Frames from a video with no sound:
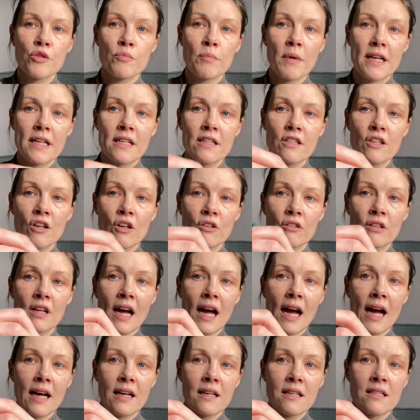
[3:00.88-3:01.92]
based on,
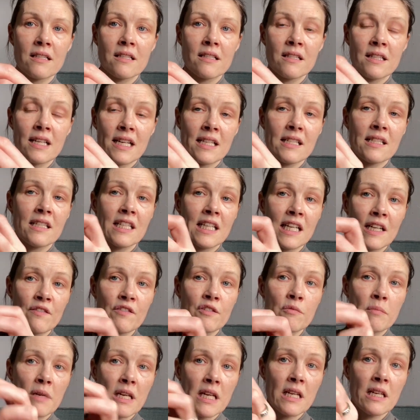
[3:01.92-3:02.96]
and this gives
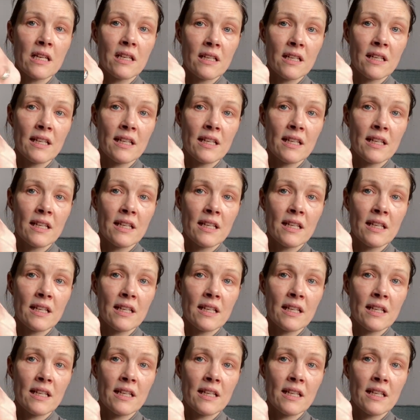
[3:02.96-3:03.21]
me